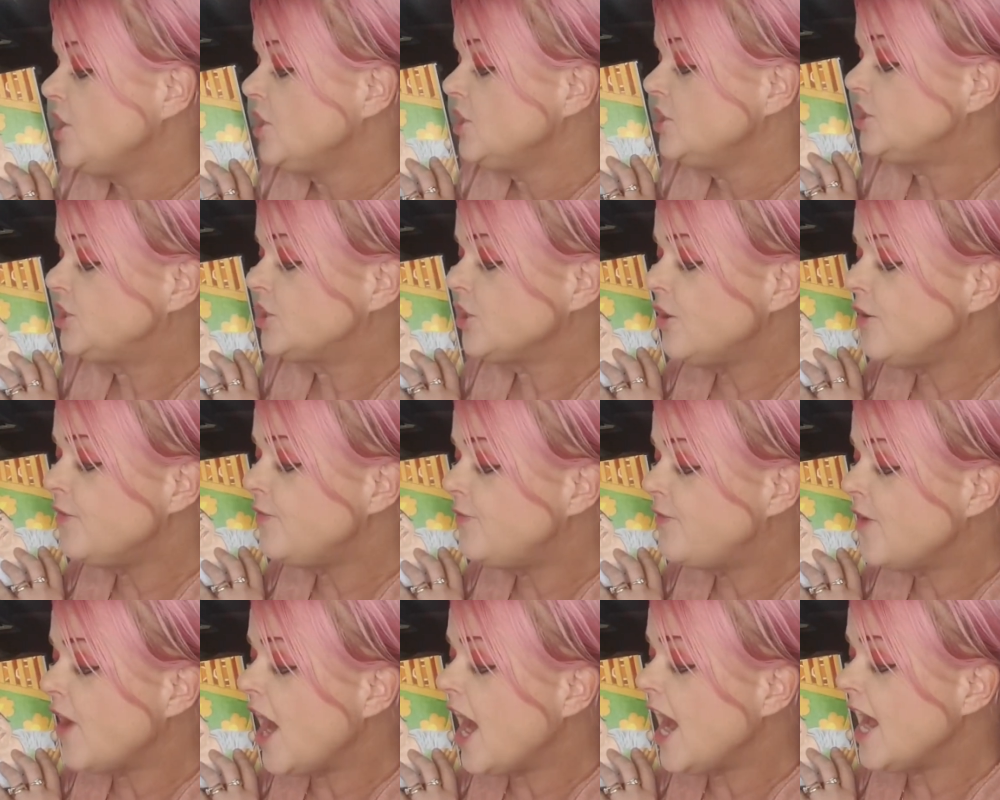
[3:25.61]
Sure,
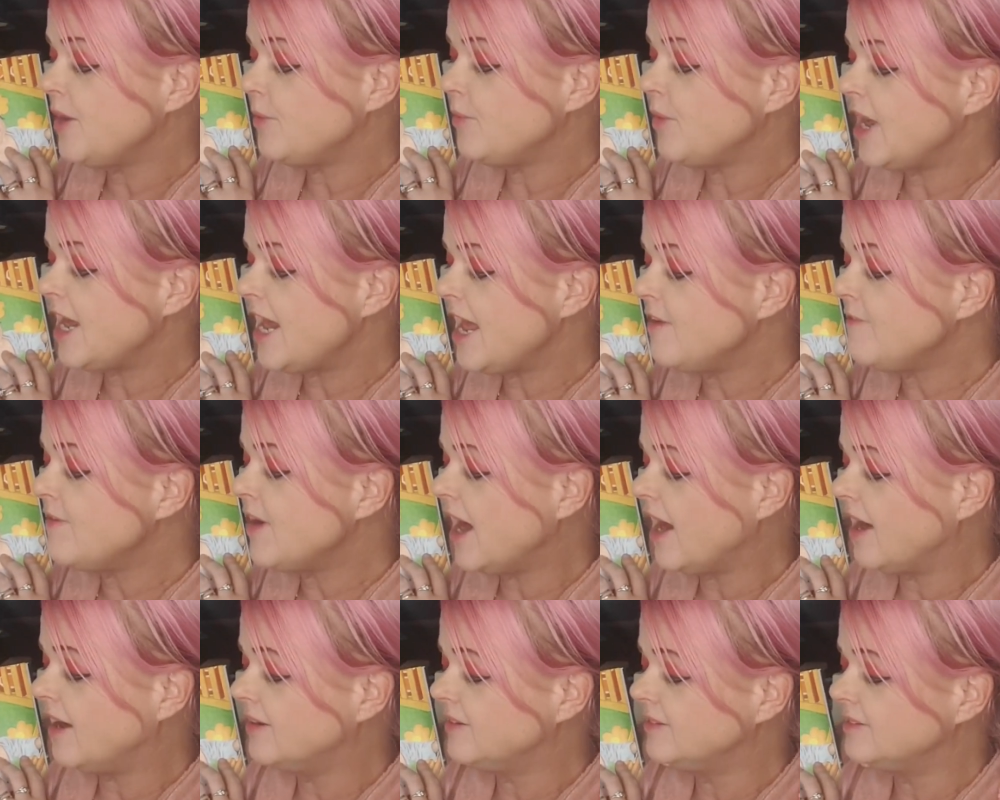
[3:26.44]
fine,
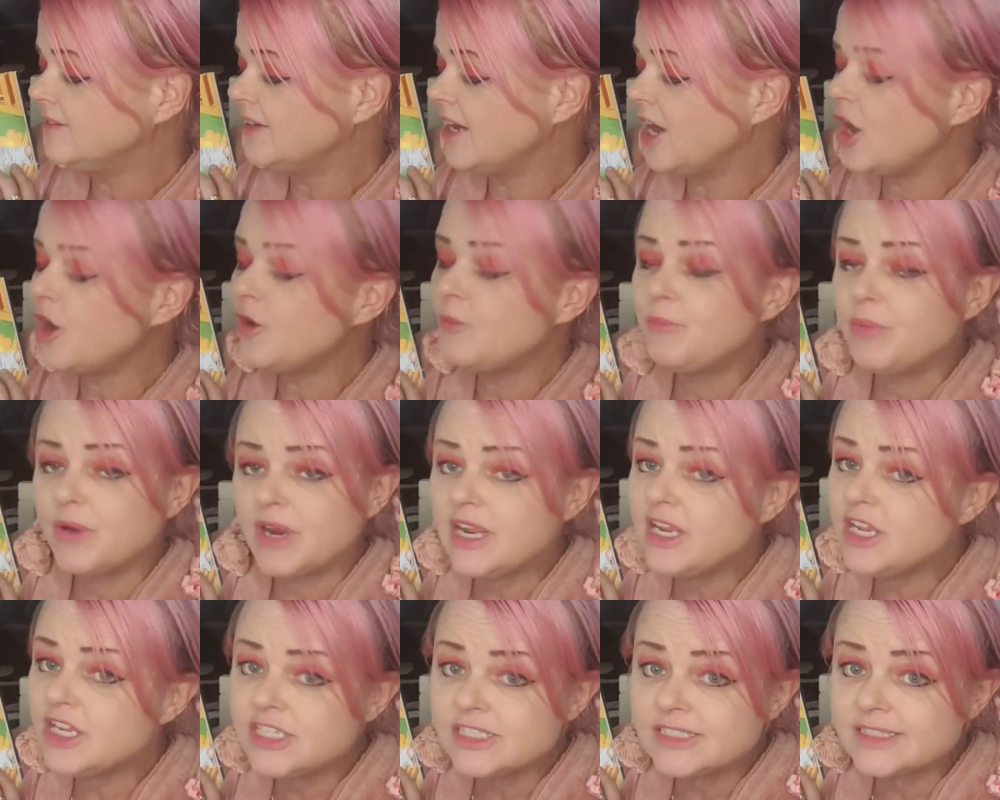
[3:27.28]
whatever. I'll
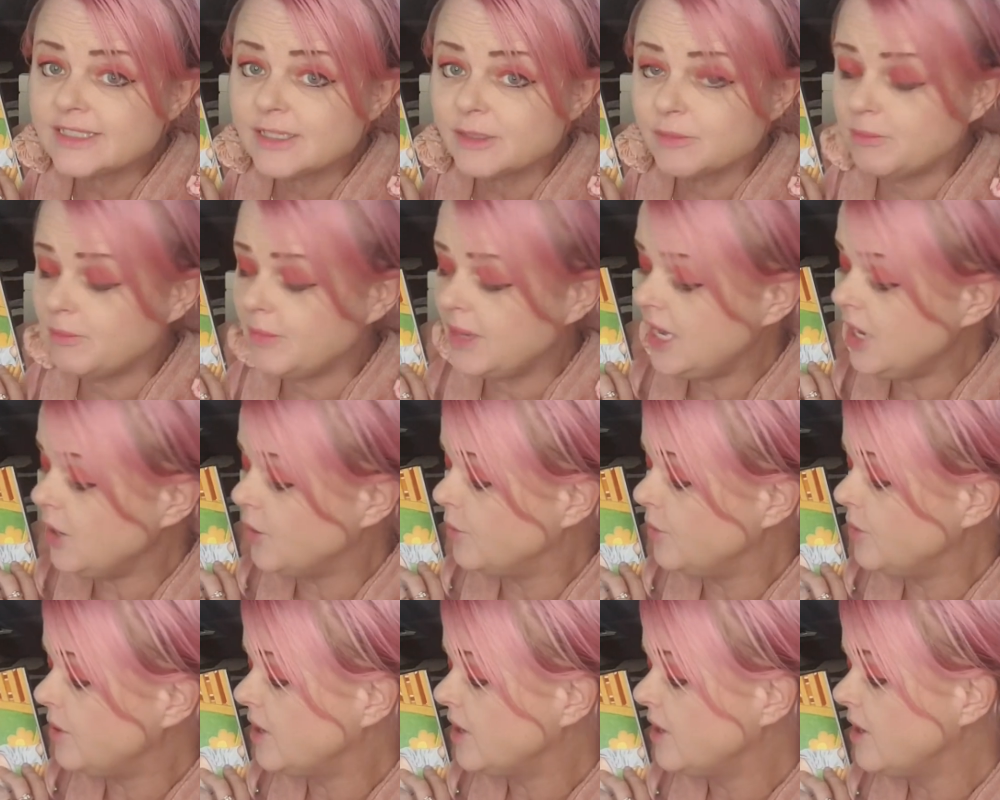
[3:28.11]
bring you some
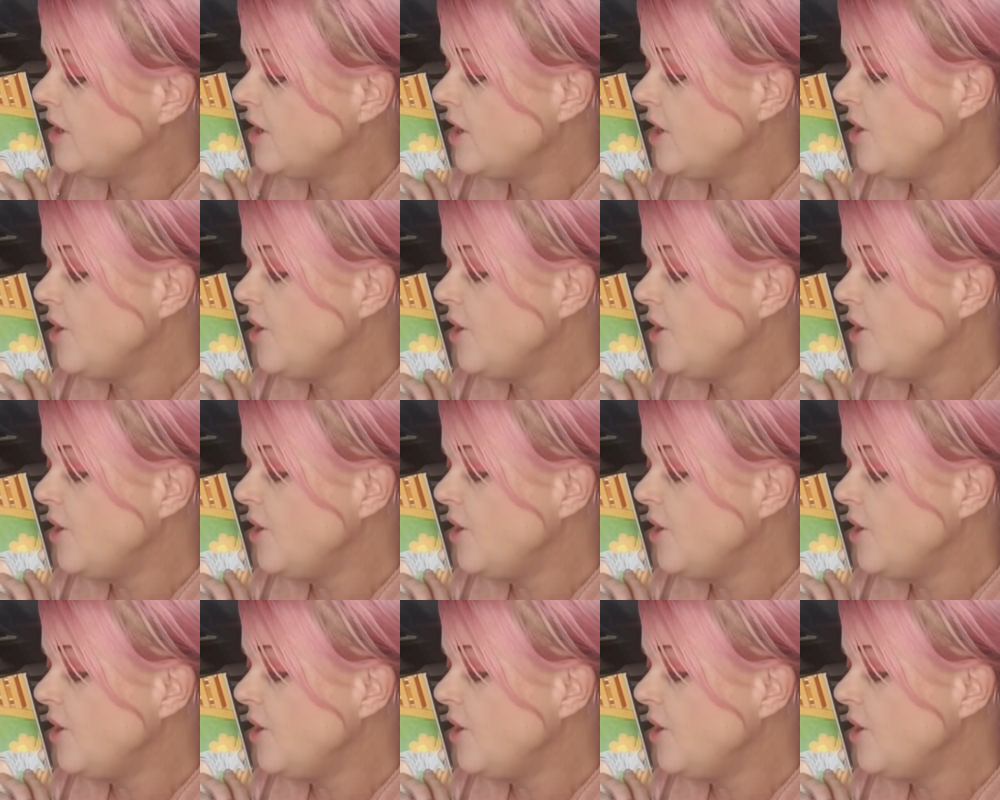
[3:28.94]
milk.